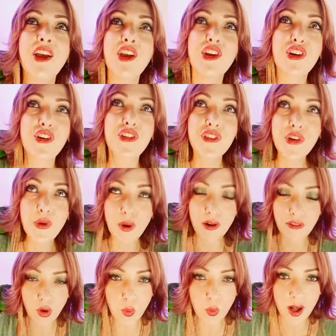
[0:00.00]
you're so
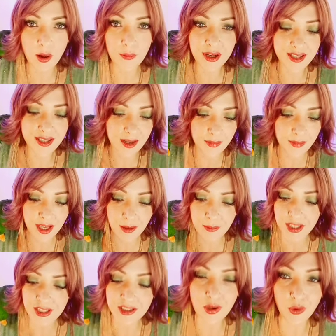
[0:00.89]
overwhelmed by something,
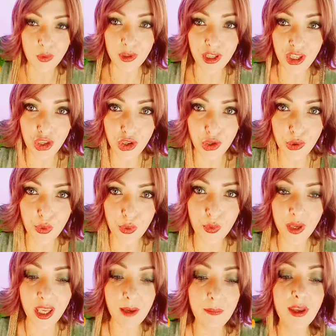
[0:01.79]
but it's only you
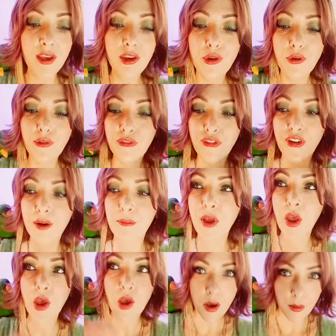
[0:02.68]
keeping you from
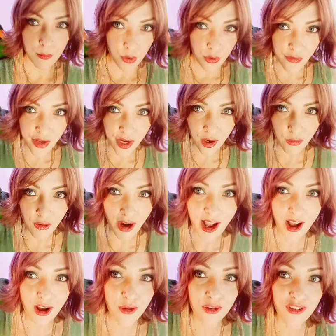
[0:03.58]
moving
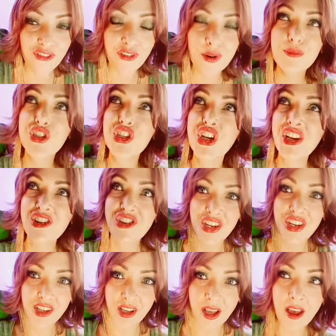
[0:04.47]
around, from
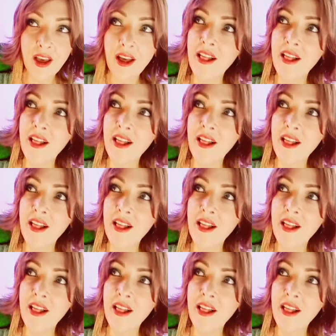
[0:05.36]
changing